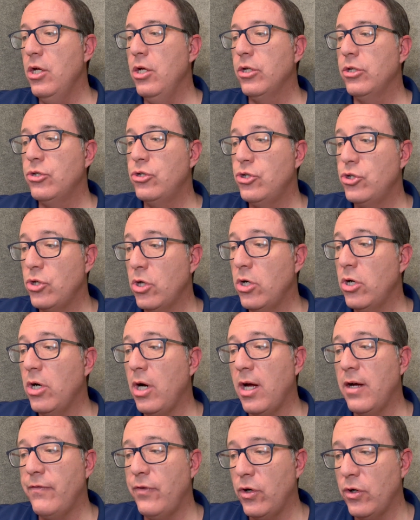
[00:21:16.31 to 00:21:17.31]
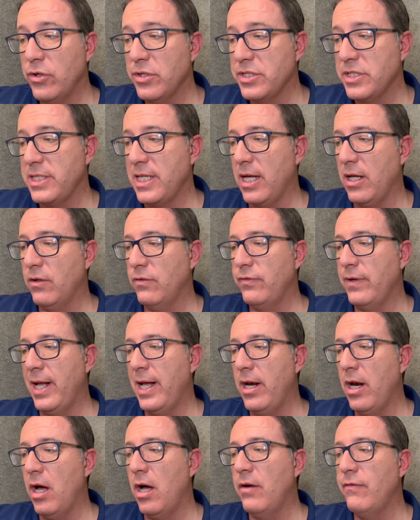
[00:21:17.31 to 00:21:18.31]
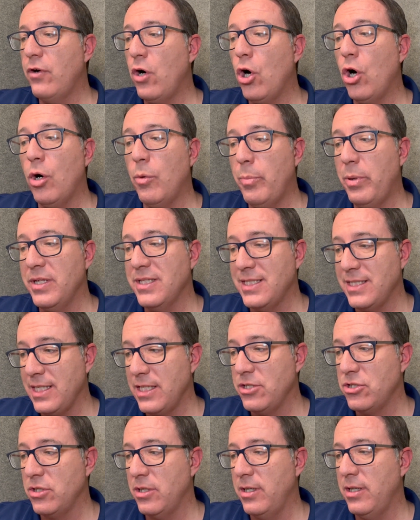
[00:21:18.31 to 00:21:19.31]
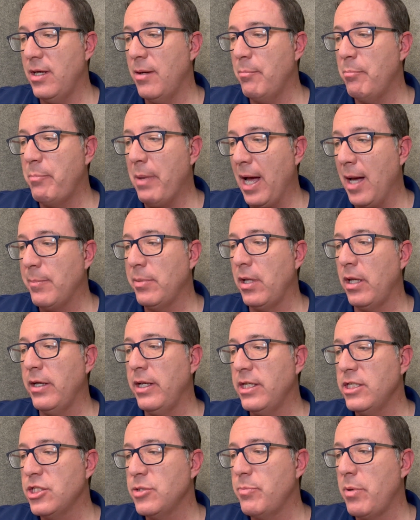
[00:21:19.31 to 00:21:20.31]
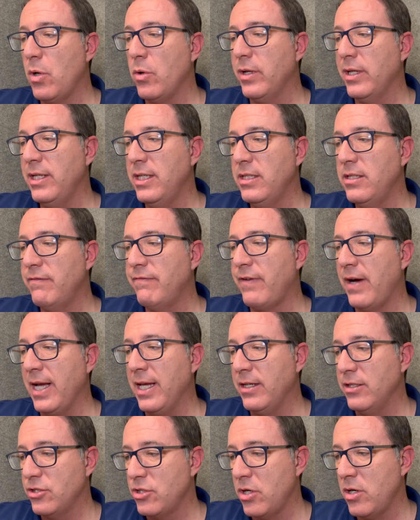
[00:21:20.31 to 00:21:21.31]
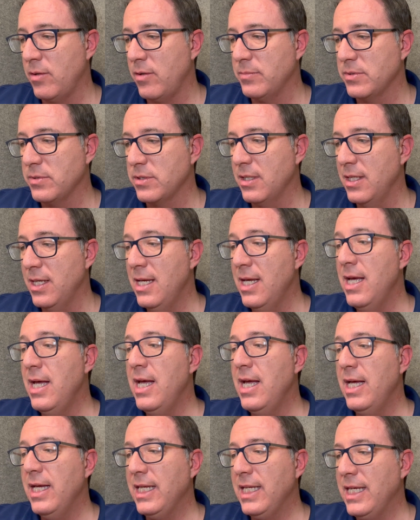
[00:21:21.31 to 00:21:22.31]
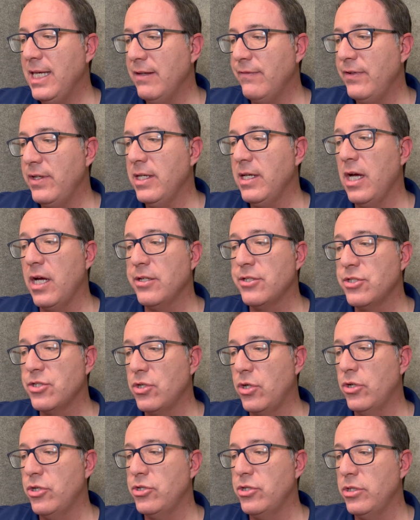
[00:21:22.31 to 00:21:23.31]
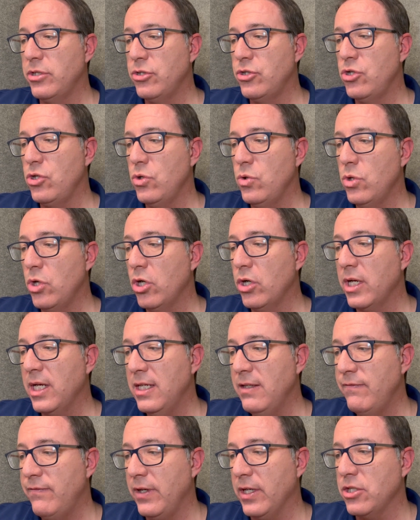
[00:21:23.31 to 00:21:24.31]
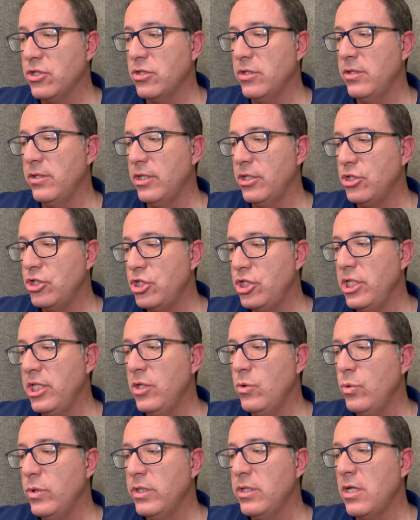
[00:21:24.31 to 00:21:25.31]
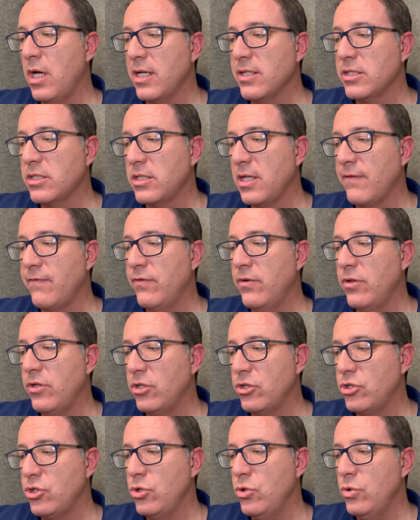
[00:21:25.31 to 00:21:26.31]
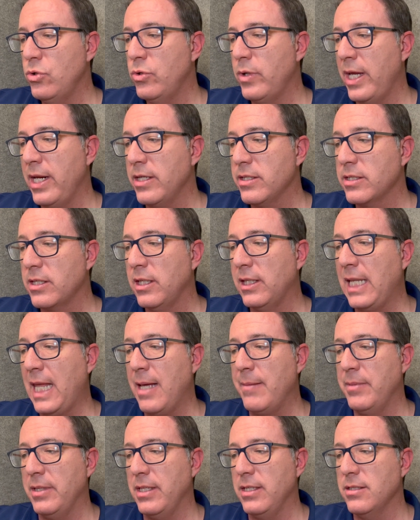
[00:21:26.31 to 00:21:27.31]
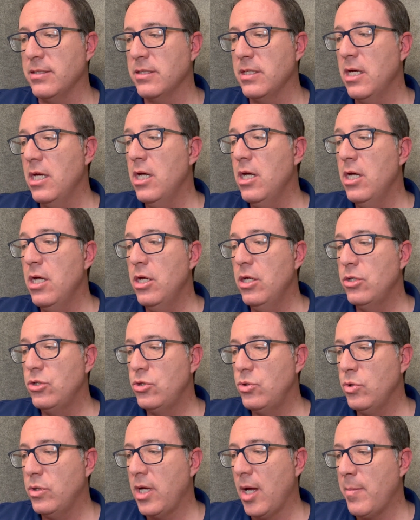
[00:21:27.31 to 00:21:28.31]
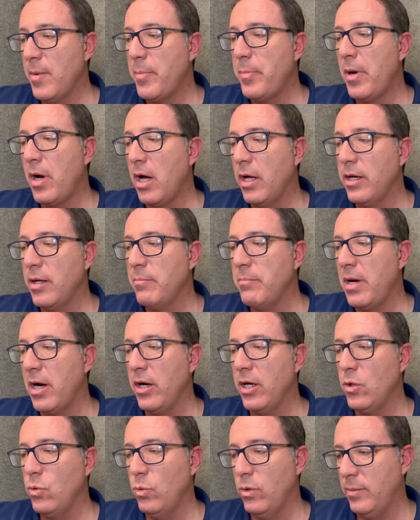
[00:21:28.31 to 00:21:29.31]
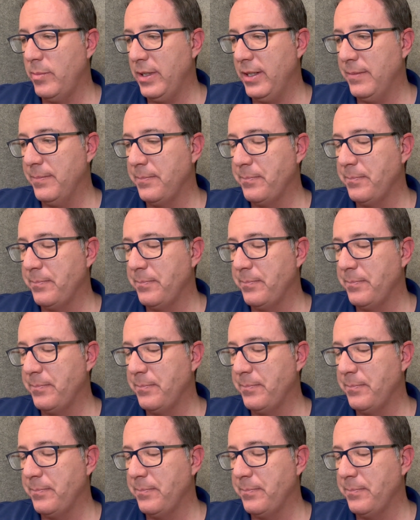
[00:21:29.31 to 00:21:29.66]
Sure of herself and of her position, Babylon had spoken in defiant terms, giving assertion to her conviction that she would not suffer the two greatest calamities to come upon a married woman.